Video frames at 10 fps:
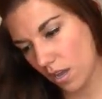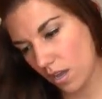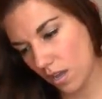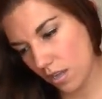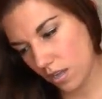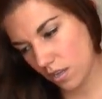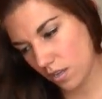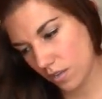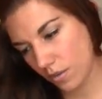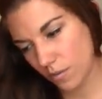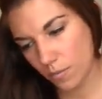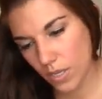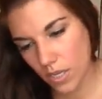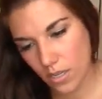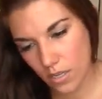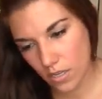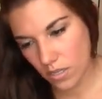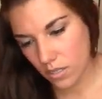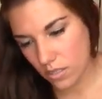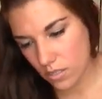Um,
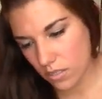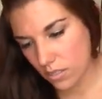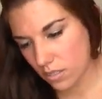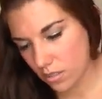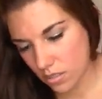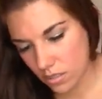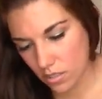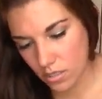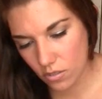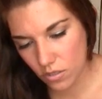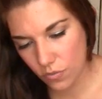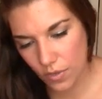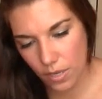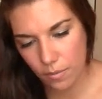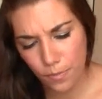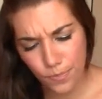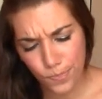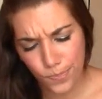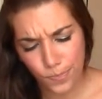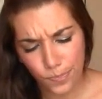does not seem um, what's
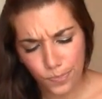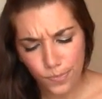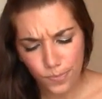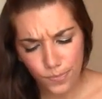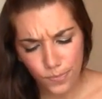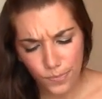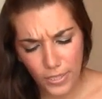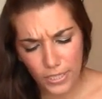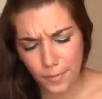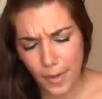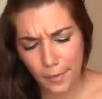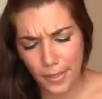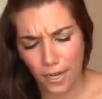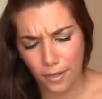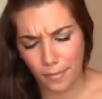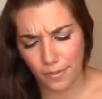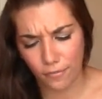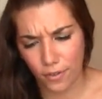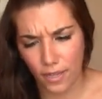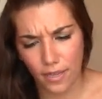from. These may or may not have been
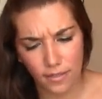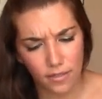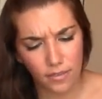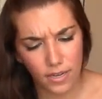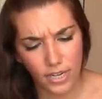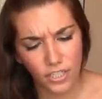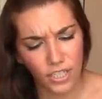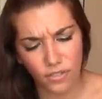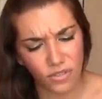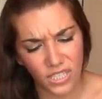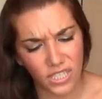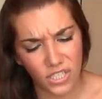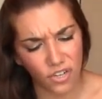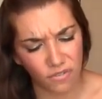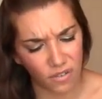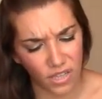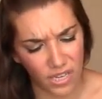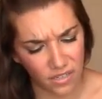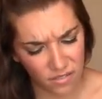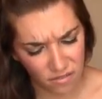from Glenn. Actually, I don't think these are from
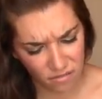Glenn.